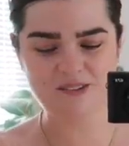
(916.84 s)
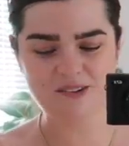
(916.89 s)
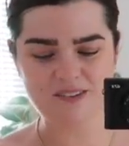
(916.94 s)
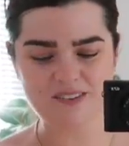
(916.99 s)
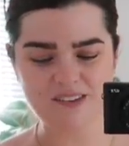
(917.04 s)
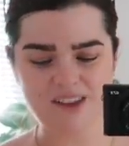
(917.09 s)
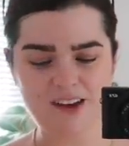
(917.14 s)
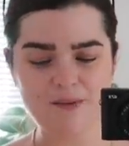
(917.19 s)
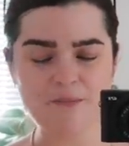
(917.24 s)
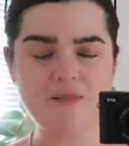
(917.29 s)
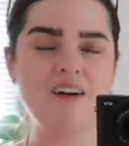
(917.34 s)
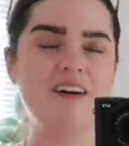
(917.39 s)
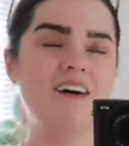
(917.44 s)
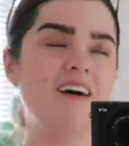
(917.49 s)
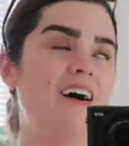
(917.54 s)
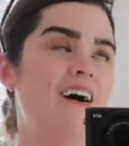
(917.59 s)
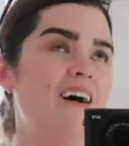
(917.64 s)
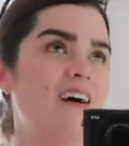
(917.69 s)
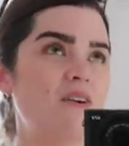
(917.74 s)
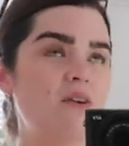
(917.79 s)
what's time?
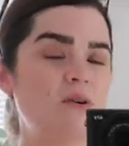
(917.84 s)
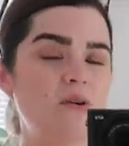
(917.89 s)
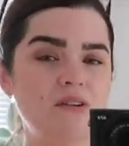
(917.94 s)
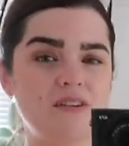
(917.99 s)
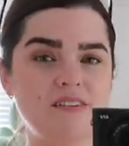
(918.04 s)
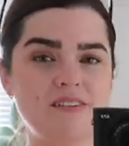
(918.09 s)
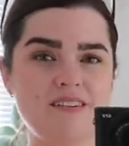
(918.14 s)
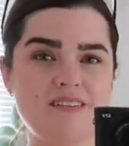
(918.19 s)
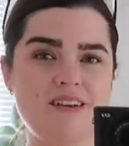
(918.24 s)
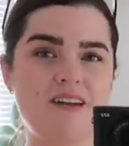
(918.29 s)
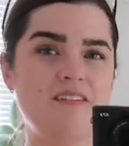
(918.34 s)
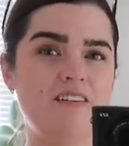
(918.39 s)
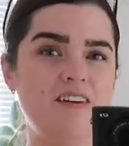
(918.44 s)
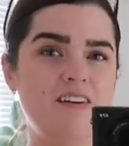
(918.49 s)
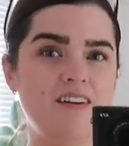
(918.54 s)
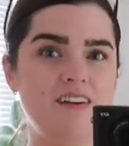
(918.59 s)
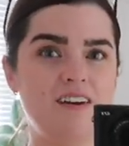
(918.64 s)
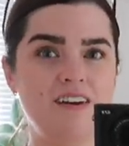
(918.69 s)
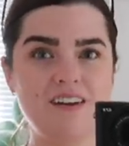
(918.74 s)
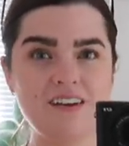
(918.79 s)

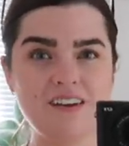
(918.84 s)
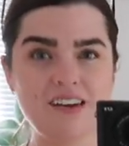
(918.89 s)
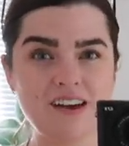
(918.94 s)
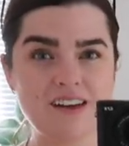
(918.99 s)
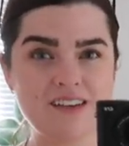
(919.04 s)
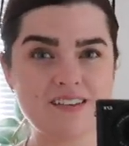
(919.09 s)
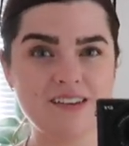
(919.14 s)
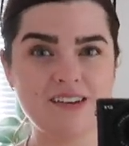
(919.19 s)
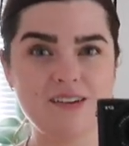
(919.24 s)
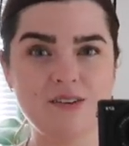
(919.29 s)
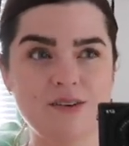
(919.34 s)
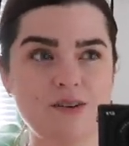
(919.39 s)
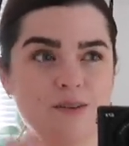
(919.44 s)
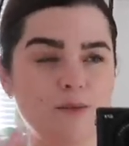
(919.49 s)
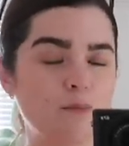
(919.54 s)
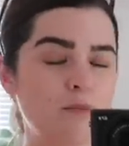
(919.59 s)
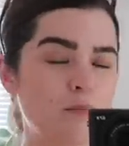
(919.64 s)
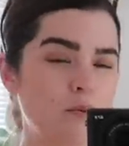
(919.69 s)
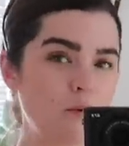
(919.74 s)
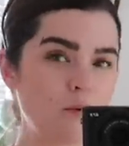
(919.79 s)
6:45, nice
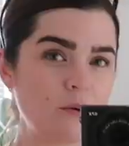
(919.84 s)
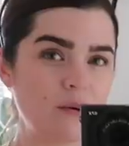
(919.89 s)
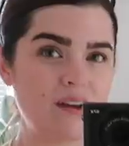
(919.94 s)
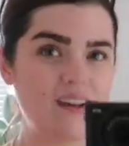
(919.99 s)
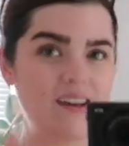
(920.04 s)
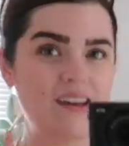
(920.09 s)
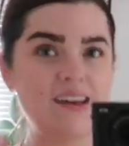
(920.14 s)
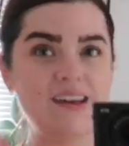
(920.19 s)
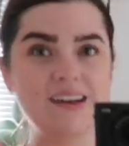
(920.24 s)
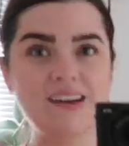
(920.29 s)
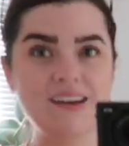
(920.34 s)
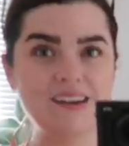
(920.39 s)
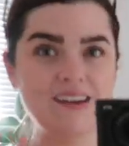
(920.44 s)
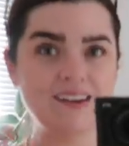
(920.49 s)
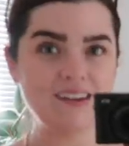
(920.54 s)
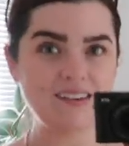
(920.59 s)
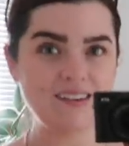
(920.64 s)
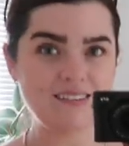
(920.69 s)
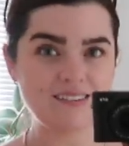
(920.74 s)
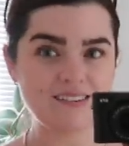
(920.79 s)
little
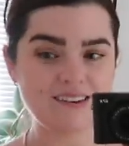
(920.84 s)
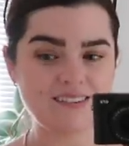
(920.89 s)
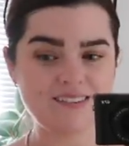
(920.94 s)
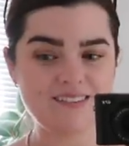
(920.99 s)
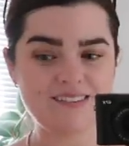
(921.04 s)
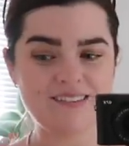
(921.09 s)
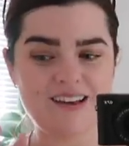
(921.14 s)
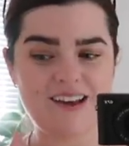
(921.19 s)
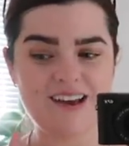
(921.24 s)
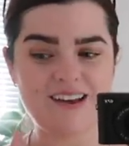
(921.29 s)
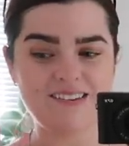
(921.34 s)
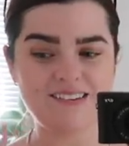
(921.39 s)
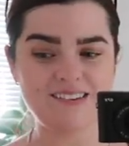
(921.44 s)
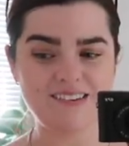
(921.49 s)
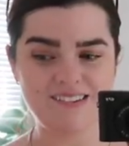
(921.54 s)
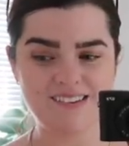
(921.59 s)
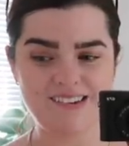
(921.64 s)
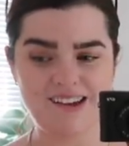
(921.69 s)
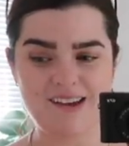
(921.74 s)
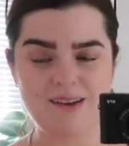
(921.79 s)
pre-sunset
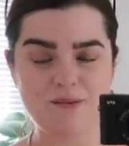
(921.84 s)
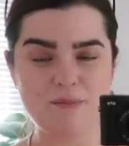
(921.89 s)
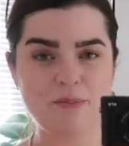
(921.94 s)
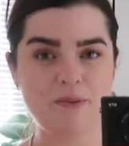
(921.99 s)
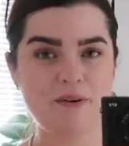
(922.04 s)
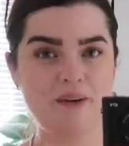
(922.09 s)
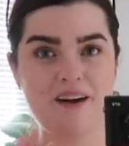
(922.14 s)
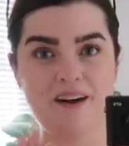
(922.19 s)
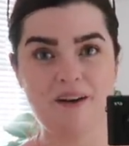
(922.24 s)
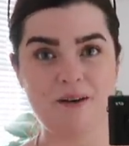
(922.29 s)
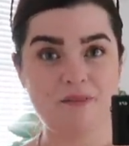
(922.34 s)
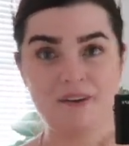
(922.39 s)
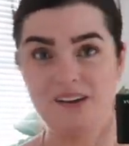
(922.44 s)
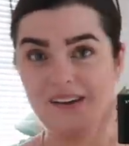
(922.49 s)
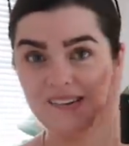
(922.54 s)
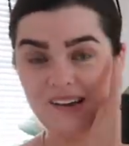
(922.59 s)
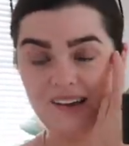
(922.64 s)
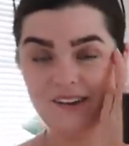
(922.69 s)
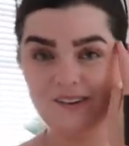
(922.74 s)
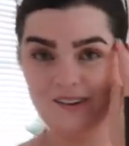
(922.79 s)
dip. I'm
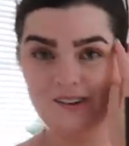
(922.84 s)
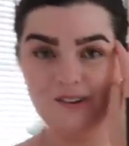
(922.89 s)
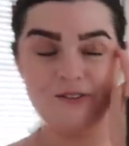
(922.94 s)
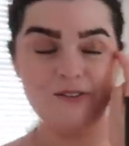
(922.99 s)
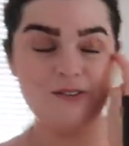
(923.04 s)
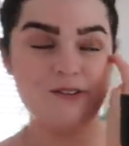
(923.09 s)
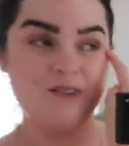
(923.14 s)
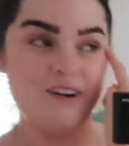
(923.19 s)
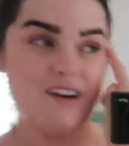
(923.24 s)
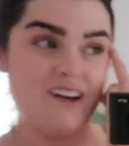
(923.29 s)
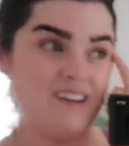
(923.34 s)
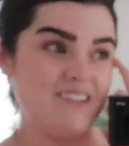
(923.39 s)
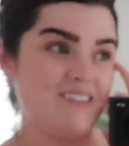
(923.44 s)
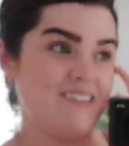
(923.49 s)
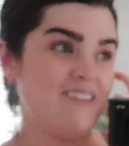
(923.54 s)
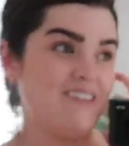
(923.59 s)
gonna take you along for the ride.